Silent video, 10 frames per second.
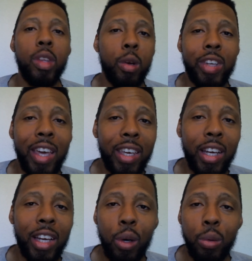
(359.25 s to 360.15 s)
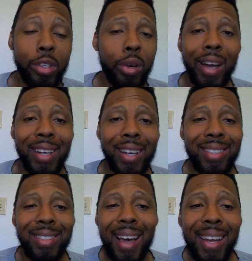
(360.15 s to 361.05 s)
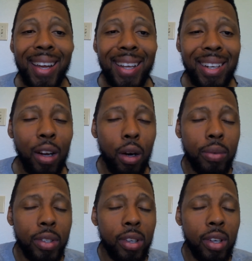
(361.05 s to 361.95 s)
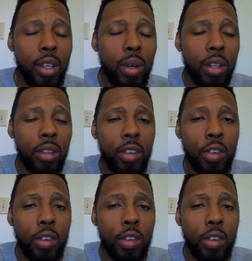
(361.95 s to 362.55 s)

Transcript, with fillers: You're taking notes, you're excited, and all of a sudden you get into the